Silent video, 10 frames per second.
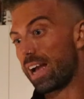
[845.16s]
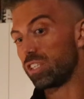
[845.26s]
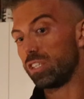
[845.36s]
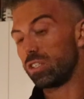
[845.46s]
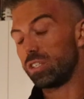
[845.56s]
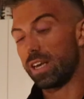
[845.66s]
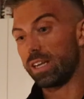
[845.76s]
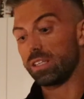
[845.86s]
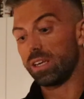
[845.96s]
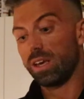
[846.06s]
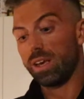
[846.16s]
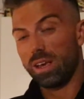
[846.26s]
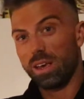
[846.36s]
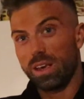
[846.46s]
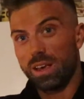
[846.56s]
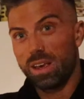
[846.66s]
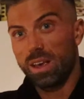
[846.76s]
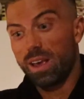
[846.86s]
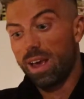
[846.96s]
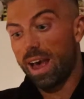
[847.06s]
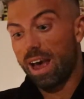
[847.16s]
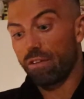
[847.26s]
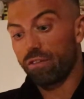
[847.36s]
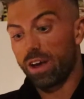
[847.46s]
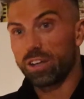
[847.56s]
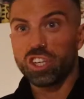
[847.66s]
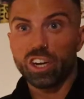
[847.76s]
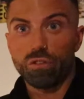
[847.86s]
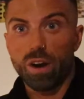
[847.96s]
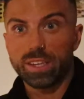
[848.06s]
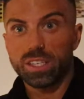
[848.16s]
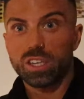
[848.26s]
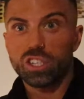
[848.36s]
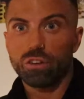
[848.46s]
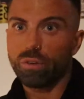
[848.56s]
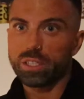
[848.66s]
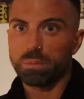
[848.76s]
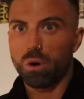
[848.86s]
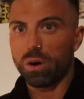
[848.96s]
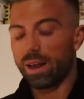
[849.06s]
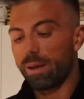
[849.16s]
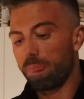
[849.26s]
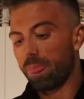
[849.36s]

actually did have chicken and rice and broccoli,